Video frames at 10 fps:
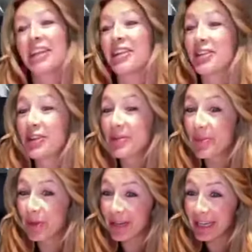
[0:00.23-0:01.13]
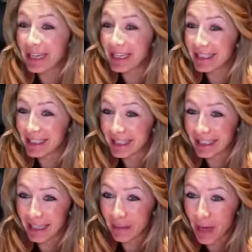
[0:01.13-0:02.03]
Good morning. It's 6
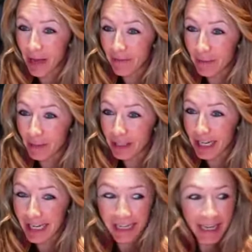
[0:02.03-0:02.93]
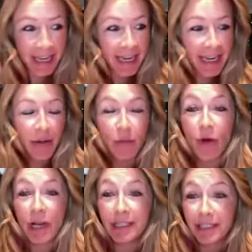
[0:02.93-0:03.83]
a.m. Coffee with Shanda, and I
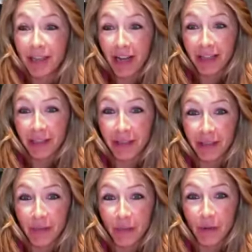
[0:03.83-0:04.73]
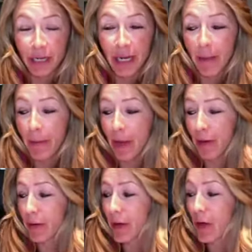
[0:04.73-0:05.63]
want to talk to you this morning
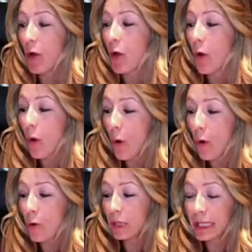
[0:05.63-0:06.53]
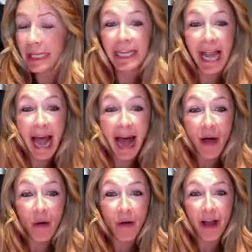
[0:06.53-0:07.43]
about holy
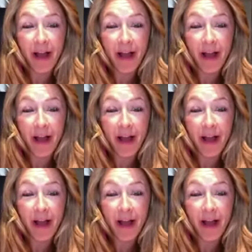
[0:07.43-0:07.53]
cow.